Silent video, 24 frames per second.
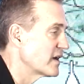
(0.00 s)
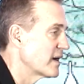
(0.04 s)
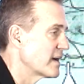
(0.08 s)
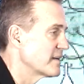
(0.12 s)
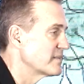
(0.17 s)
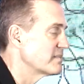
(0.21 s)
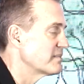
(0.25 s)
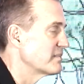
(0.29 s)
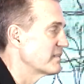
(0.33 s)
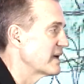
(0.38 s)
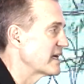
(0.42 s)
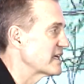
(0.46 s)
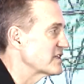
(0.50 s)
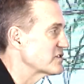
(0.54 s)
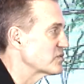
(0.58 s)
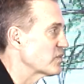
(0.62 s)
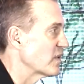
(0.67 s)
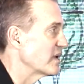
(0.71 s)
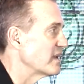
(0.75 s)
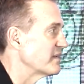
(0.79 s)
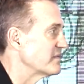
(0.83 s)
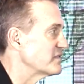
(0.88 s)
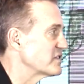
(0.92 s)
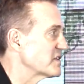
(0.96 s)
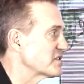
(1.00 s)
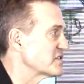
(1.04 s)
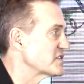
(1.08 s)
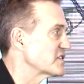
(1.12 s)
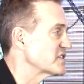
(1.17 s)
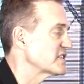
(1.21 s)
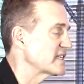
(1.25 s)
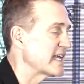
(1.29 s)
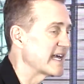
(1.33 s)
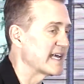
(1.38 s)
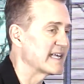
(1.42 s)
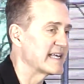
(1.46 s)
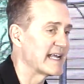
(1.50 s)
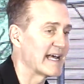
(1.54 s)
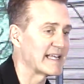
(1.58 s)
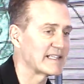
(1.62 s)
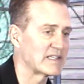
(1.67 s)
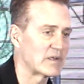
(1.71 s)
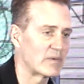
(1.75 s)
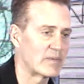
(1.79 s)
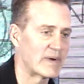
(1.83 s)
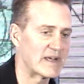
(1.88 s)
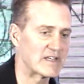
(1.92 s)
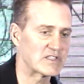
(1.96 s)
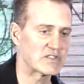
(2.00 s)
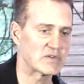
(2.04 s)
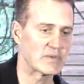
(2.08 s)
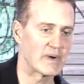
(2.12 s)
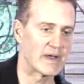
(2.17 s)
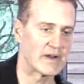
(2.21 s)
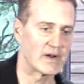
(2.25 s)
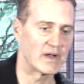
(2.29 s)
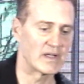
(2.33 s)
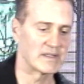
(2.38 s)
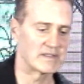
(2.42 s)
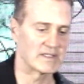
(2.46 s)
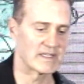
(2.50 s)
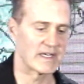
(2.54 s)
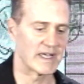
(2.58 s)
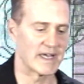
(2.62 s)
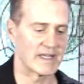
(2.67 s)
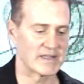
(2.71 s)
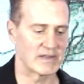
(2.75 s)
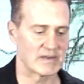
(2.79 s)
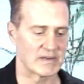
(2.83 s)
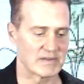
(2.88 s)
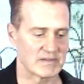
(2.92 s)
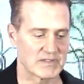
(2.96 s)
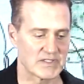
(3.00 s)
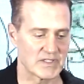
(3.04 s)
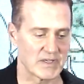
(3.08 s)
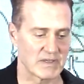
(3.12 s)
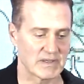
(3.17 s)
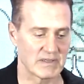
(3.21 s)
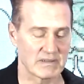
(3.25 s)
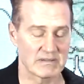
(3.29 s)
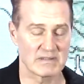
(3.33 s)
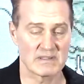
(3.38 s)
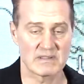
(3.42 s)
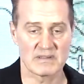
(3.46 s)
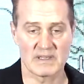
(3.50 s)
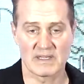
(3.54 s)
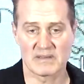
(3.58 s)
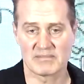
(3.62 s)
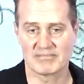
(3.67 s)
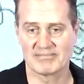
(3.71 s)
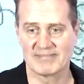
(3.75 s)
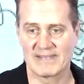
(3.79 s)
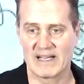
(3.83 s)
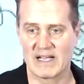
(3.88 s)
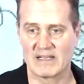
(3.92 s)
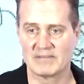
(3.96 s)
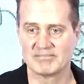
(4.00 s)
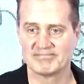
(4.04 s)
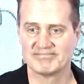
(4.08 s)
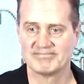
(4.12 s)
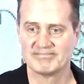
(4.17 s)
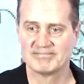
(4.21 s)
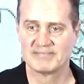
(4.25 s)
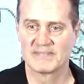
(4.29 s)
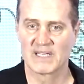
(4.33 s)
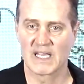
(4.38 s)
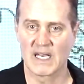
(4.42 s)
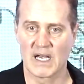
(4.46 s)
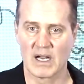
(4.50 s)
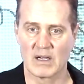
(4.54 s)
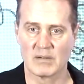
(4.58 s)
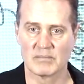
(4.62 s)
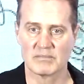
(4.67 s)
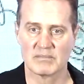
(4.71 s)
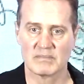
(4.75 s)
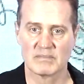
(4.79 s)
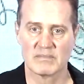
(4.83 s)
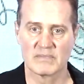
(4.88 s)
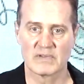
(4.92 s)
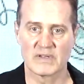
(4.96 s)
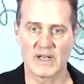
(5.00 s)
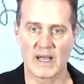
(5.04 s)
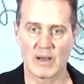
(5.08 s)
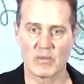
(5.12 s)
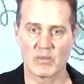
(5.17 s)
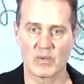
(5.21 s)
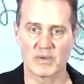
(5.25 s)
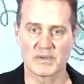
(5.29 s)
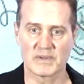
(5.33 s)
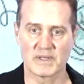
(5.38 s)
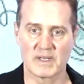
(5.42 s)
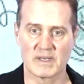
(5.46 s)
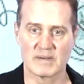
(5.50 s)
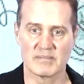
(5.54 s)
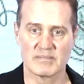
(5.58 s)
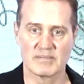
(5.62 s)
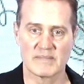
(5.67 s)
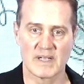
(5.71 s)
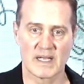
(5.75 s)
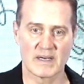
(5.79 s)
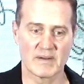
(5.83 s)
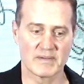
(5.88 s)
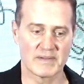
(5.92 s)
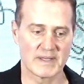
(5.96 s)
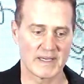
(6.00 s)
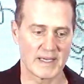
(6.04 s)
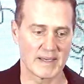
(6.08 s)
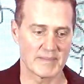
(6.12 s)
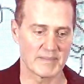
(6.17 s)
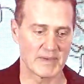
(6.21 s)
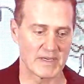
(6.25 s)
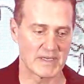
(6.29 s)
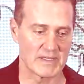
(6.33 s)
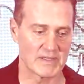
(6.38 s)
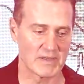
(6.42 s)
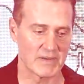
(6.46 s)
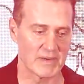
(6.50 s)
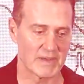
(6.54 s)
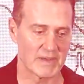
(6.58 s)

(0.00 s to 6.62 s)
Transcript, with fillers: you know, I might as well have just stayed at the restaurant altogether. So it's like, well, you know, it's not worth it. I don't think. And I will say,